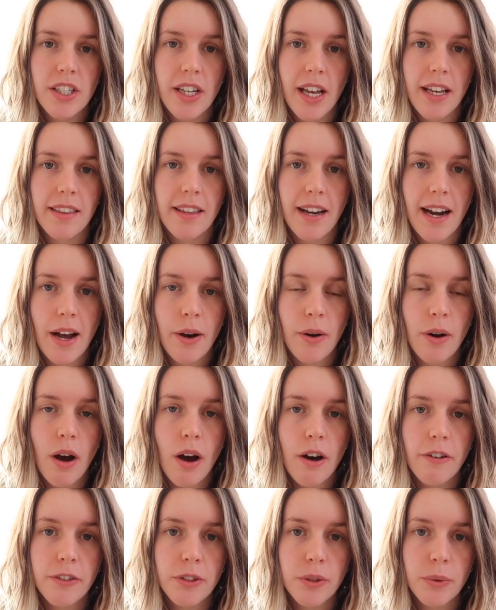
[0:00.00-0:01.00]
check that out
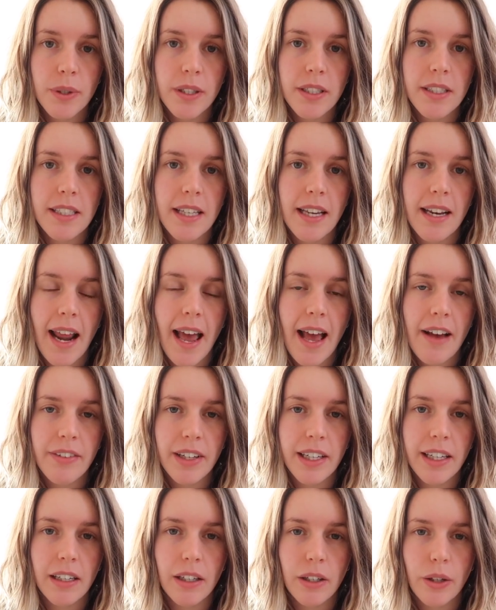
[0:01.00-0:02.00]
afterwards and have a
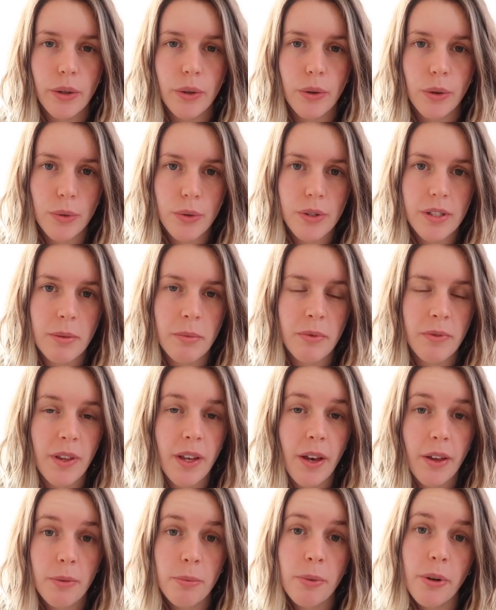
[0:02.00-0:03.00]
little look through some of
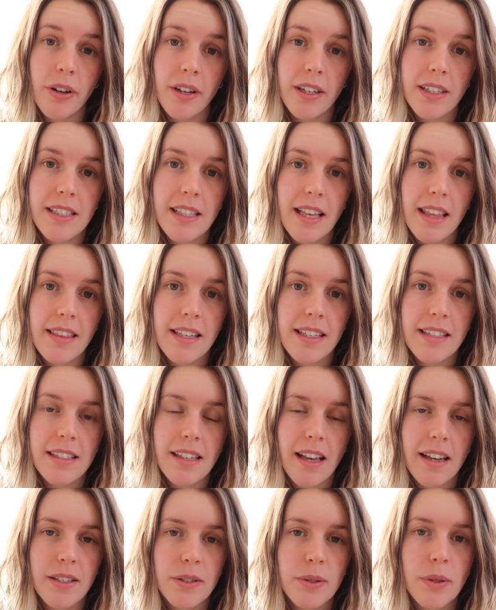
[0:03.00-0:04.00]
the other products that these
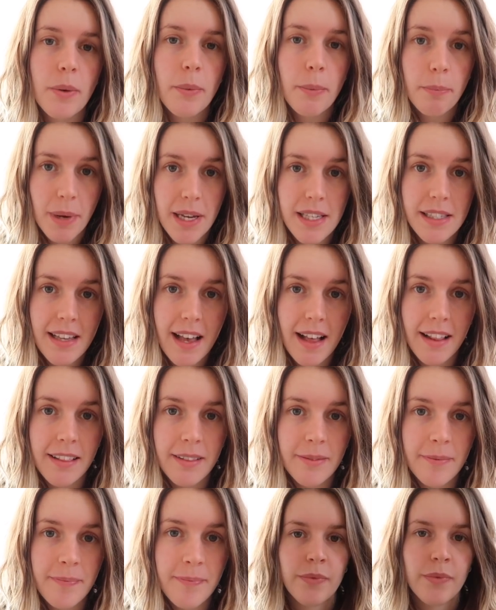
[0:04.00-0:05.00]
sites might sell.
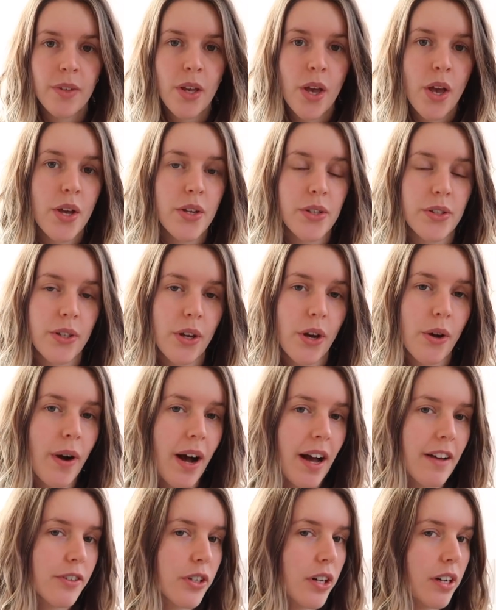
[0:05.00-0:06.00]
So
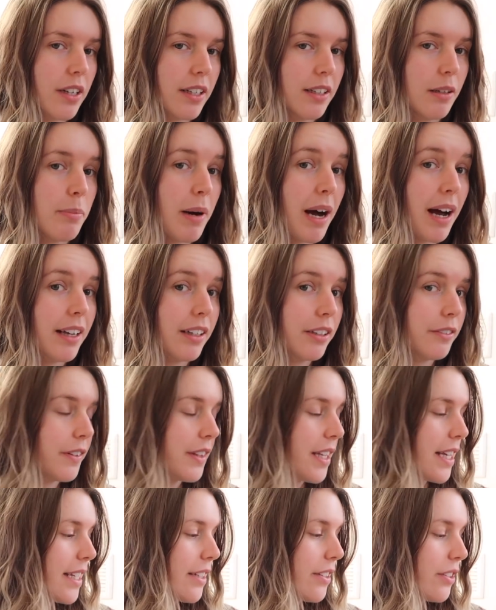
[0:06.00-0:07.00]
I've got a little pile of
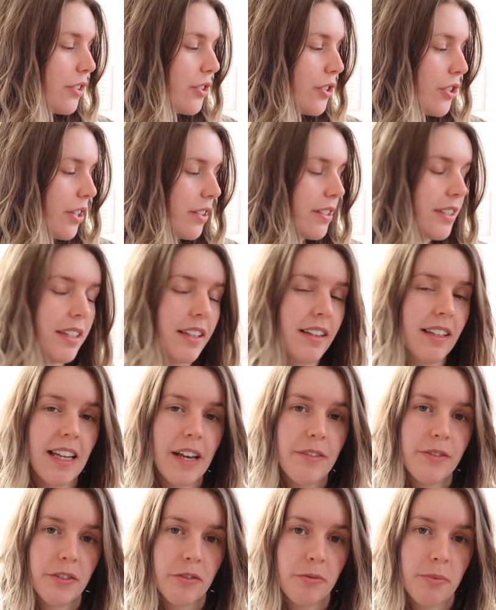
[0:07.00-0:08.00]
things just to the
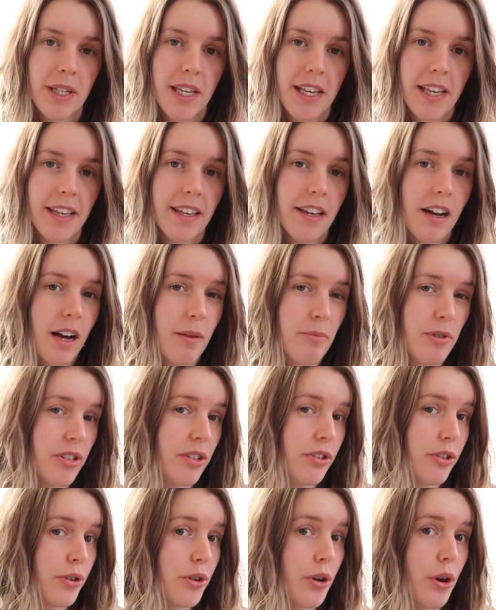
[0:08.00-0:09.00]
left of me here. I'm just
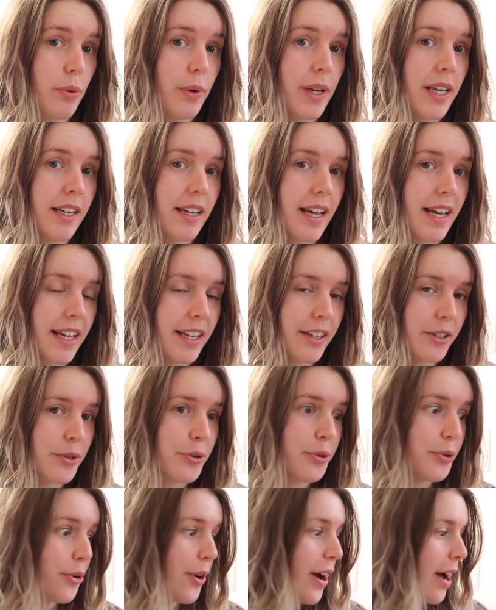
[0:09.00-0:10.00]
going to go in
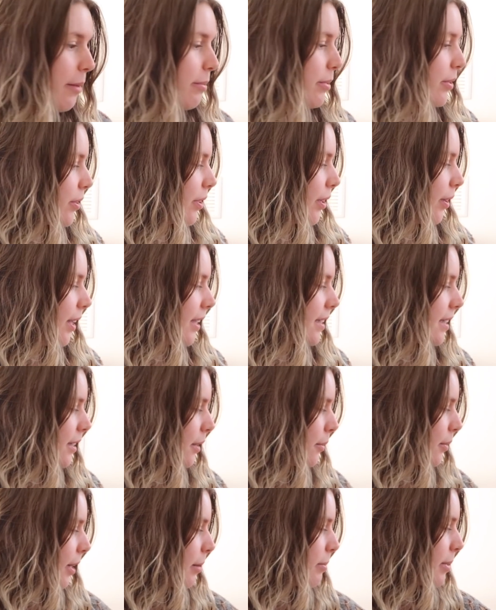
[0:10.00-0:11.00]
and grab, so let's
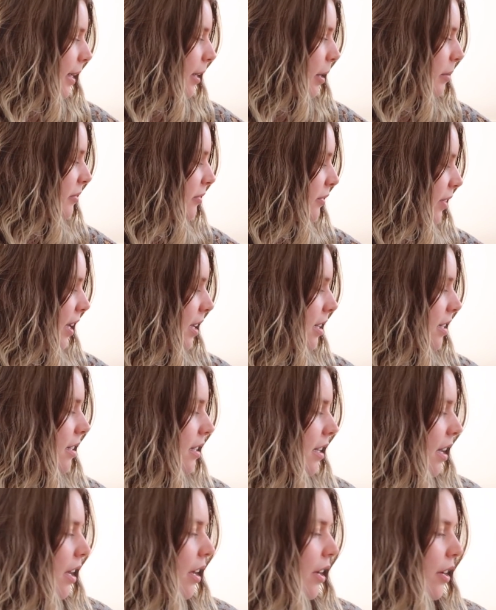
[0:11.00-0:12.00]
see what I pick up
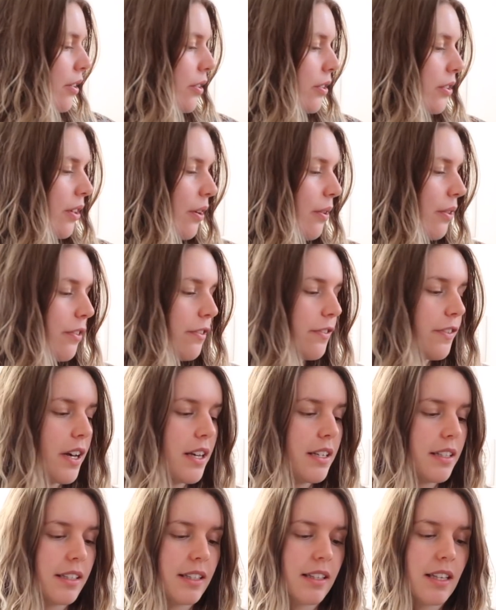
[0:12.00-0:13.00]
first. So the
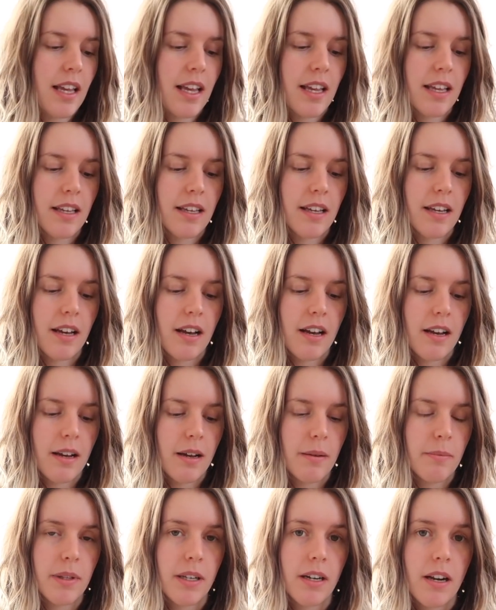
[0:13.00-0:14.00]
first thing
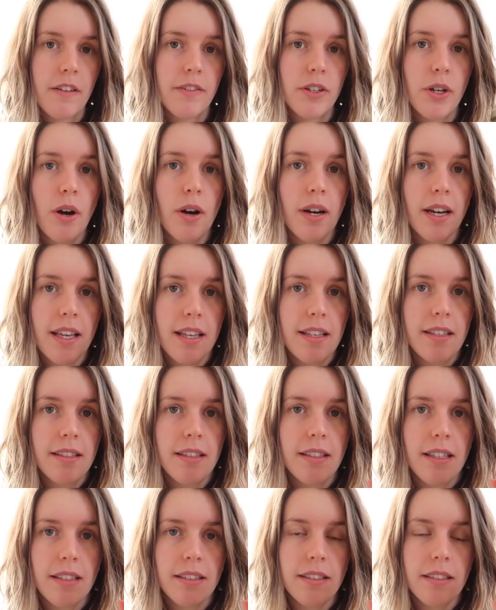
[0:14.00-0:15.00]
that I've got is
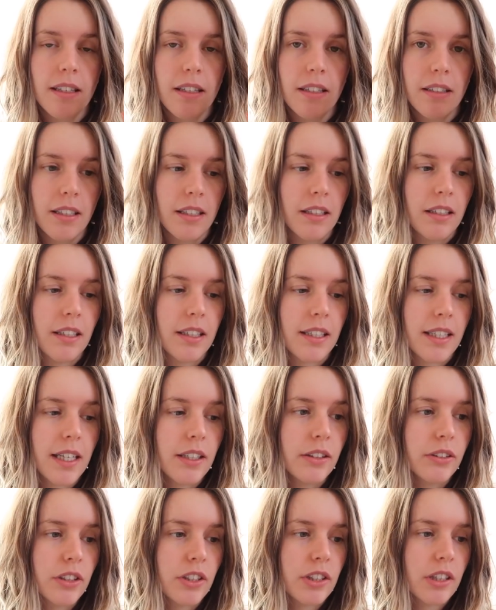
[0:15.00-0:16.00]
this little
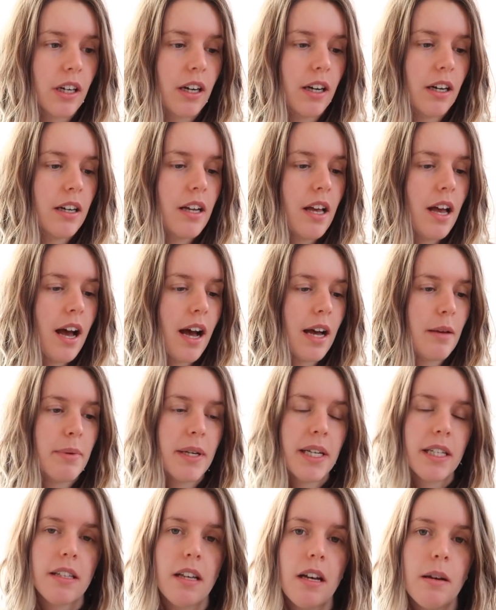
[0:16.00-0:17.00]
Kilner jar. I
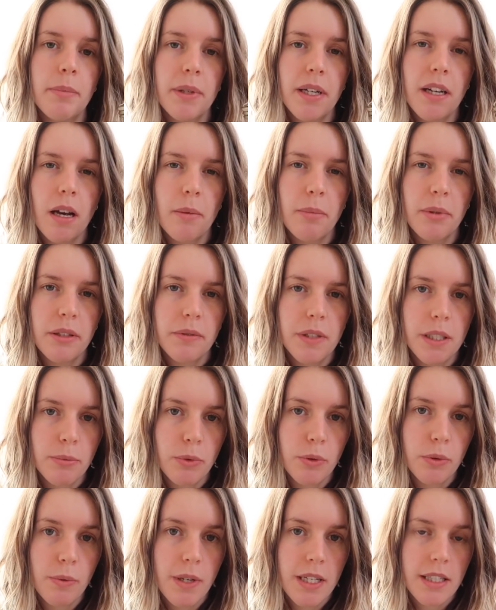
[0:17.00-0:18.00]
picked up a couple of
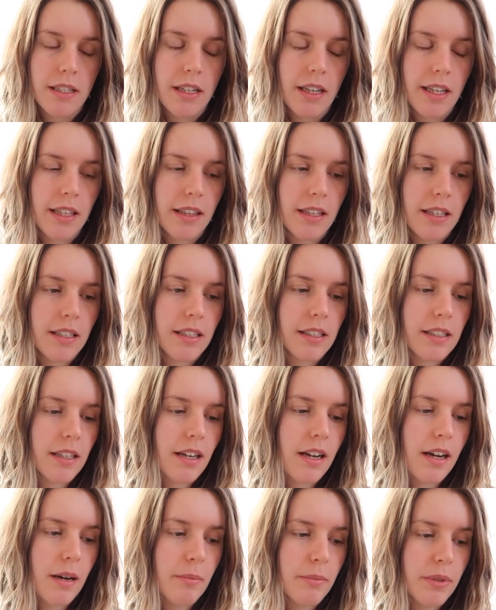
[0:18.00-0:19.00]
small ones like this
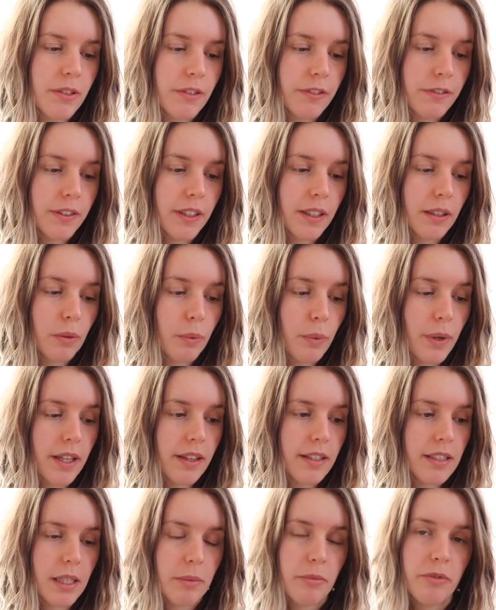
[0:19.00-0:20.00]
to fill
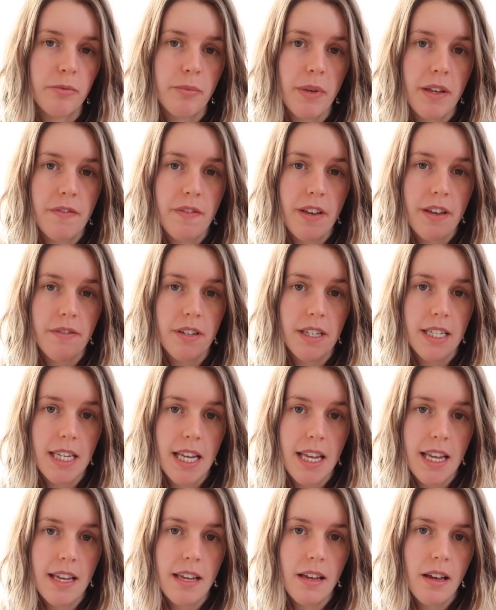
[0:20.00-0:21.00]
with some of my favorite
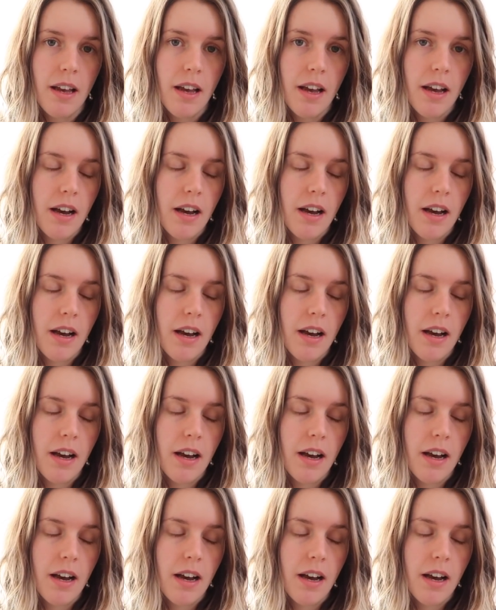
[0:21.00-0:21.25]
tea.